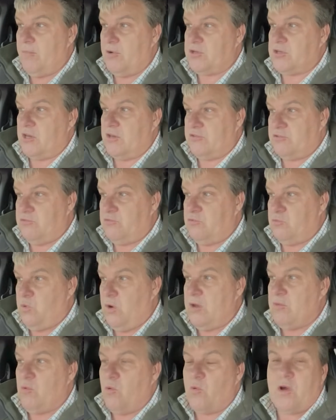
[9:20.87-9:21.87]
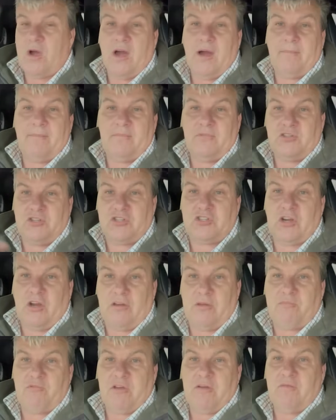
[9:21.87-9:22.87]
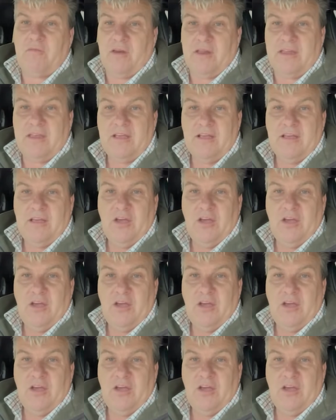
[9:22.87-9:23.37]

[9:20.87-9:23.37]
I'm going to quickly walk up and just show you briefly